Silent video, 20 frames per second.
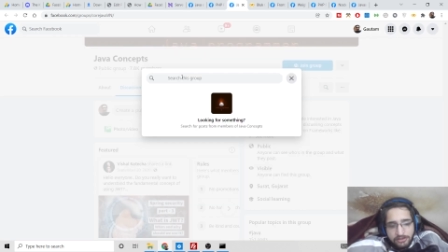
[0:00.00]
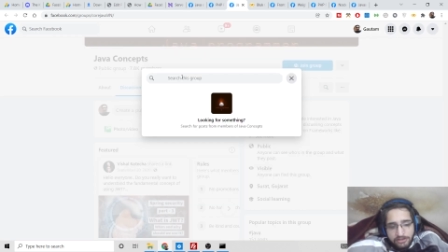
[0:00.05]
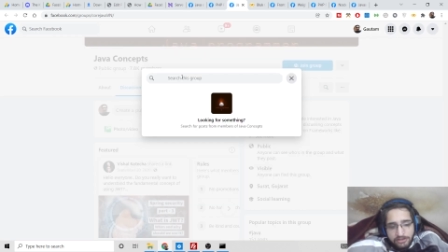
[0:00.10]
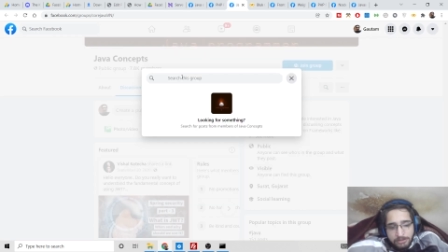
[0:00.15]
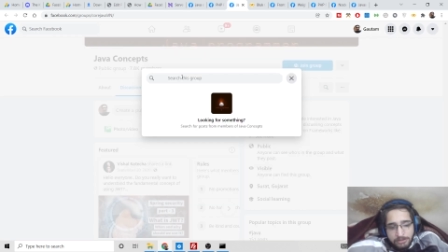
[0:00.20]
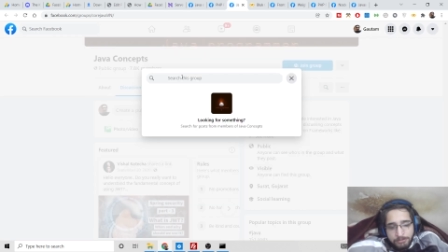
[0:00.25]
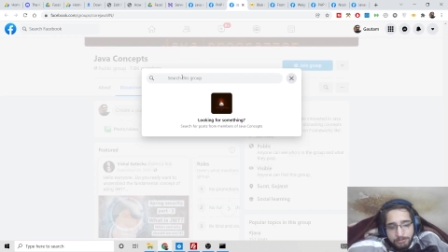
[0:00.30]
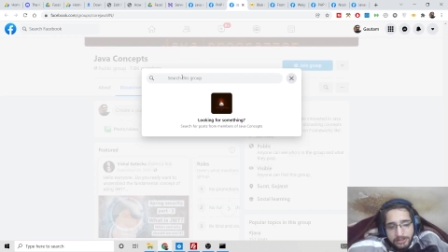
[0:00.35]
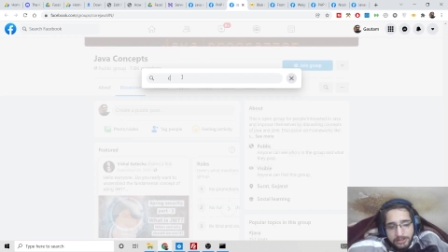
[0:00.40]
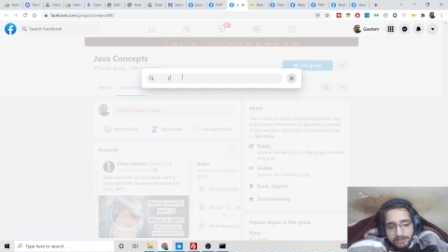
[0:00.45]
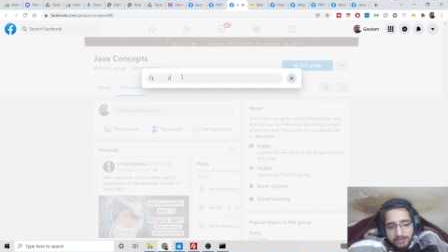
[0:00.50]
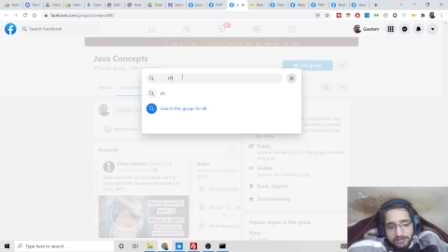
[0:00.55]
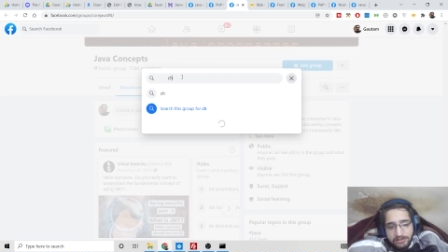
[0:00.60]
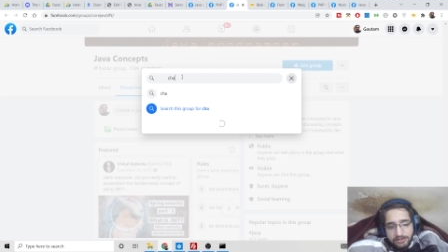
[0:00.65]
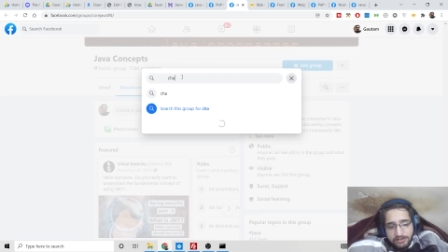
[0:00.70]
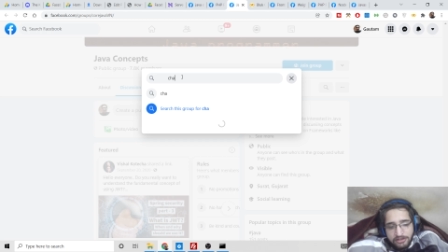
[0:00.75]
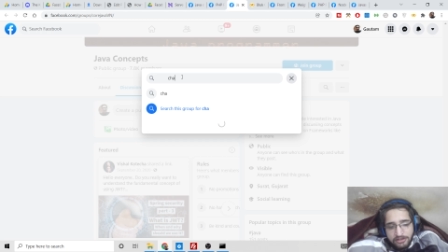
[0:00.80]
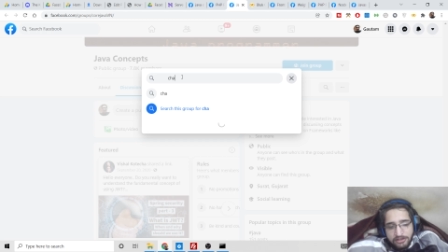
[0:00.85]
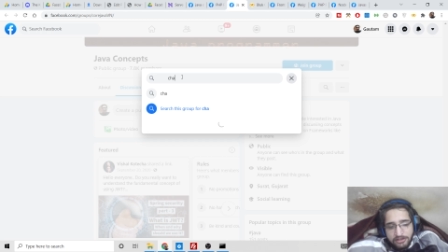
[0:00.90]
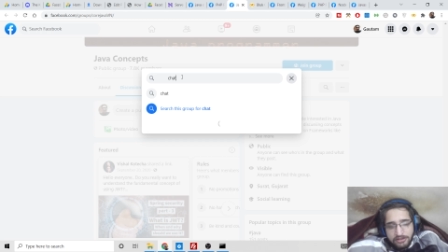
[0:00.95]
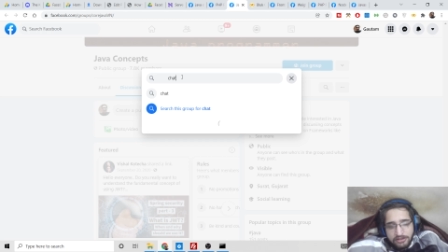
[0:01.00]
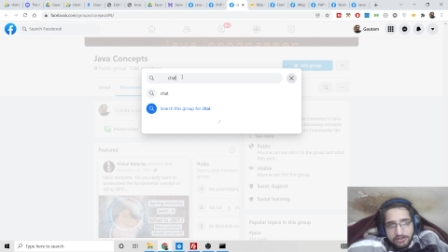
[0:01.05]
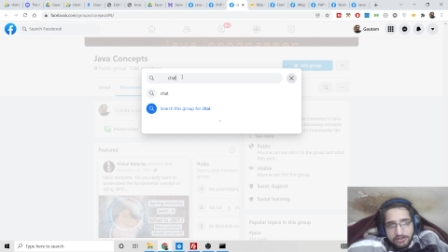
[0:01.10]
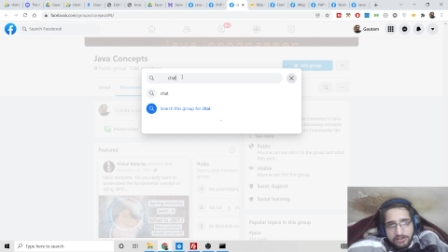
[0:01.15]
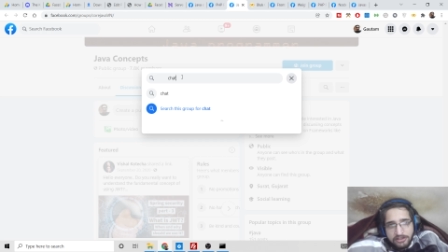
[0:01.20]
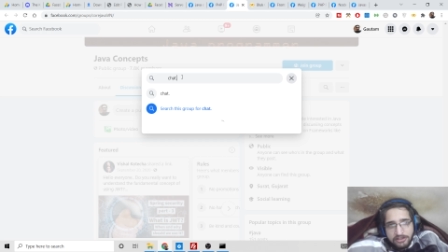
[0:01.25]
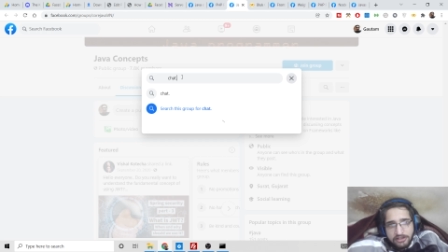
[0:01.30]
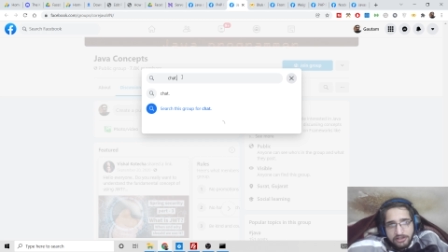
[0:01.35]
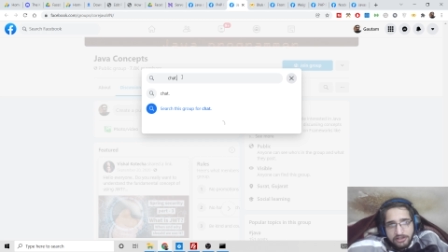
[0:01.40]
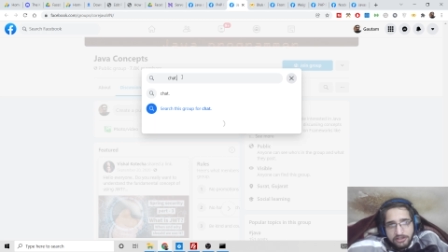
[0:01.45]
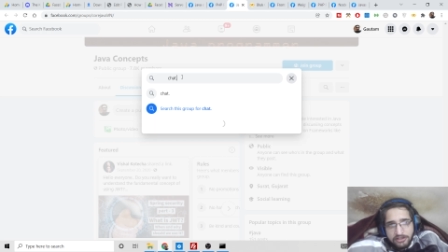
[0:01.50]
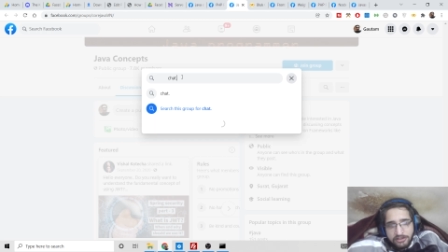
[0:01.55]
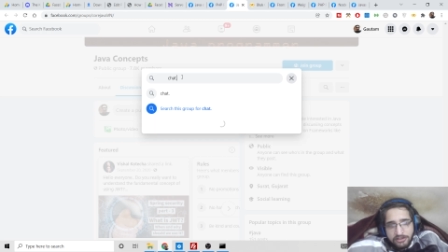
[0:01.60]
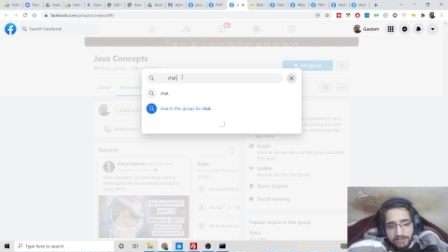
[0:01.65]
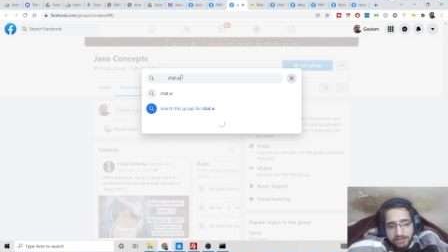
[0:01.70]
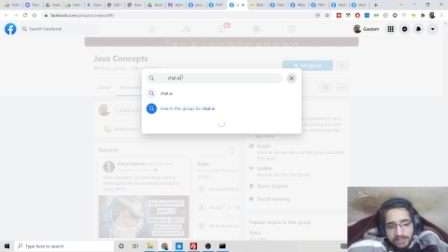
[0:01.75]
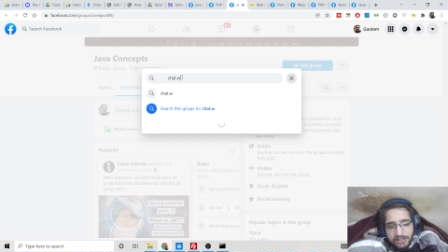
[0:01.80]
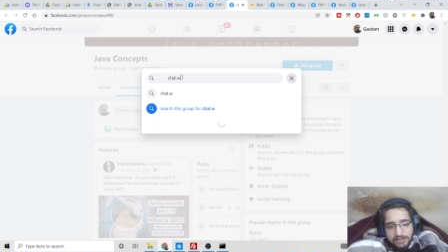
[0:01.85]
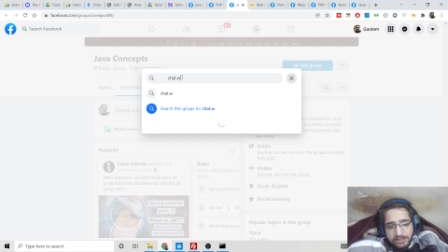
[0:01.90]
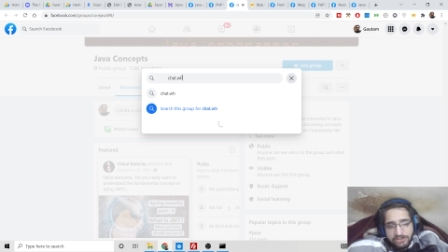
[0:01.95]
Simply
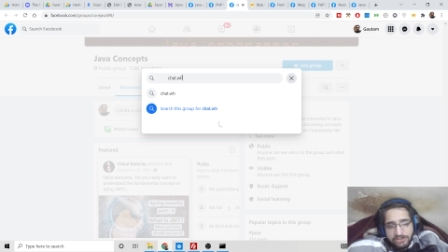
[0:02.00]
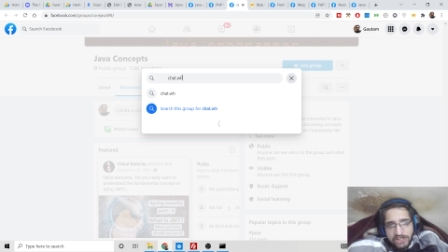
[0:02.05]
say